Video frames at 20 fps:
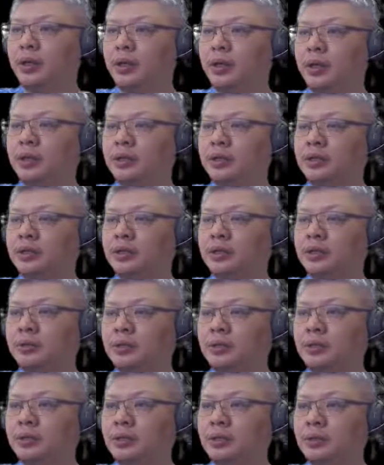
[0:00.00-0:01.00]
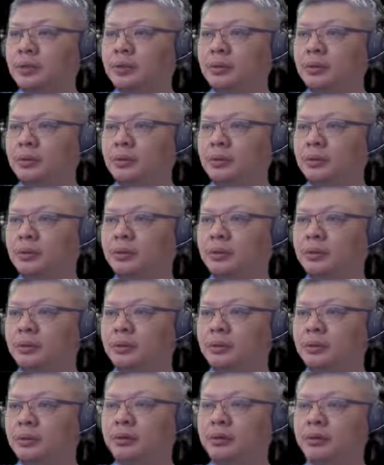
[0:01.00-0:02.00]
and as can be seen,
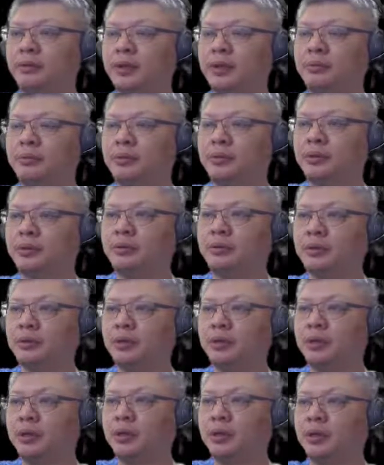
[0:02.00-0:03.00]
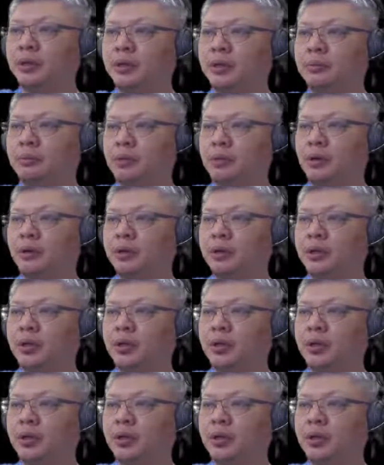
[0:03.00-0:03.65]
red would have gained material. The pawn